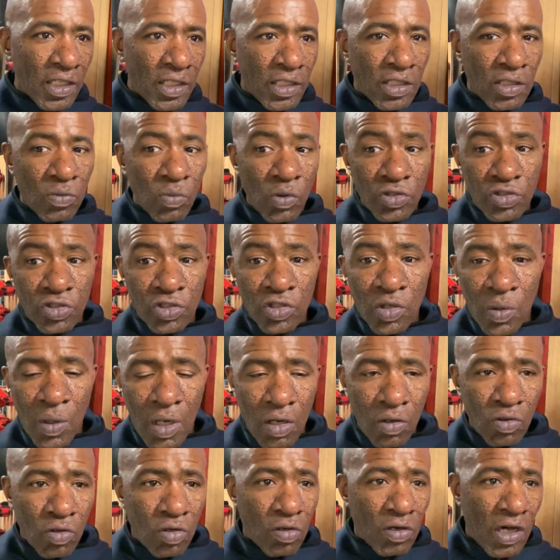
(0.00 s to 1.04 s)
He'll want to
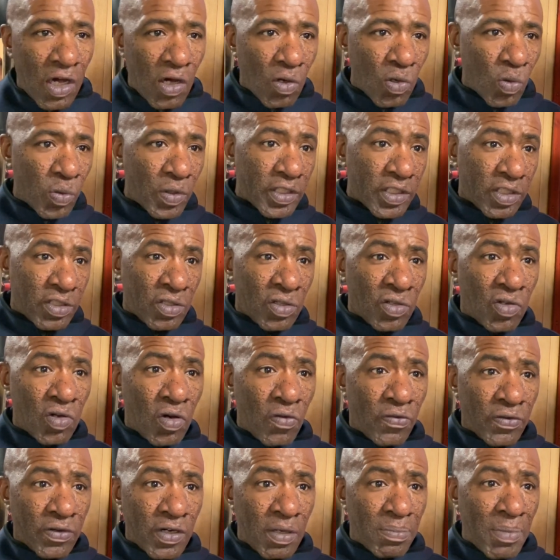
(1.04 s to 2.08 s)
know how quick you can
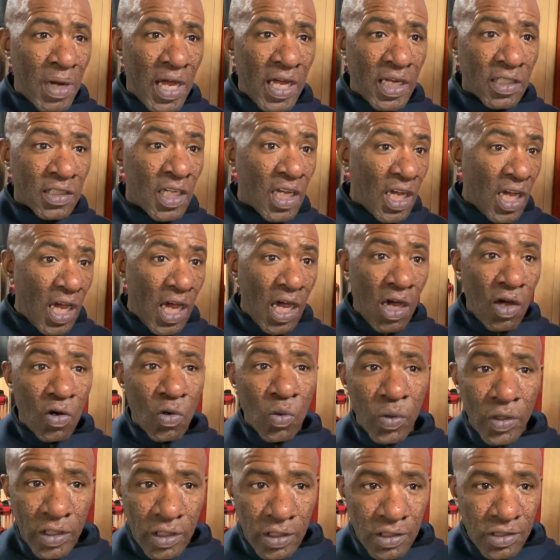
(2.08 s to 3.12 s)
cover a mile, how
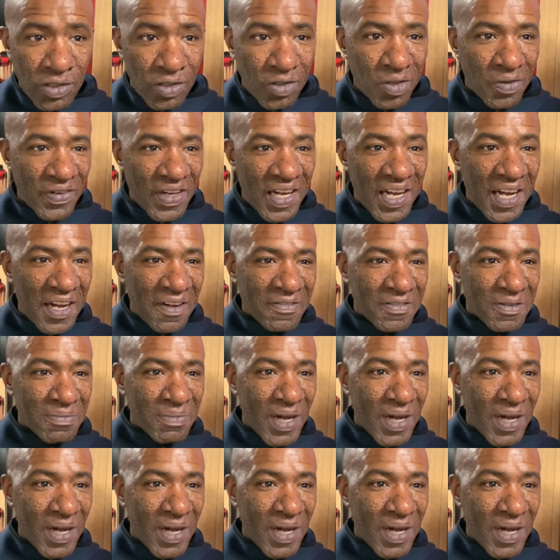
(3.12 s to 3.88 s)
quick can you cover half a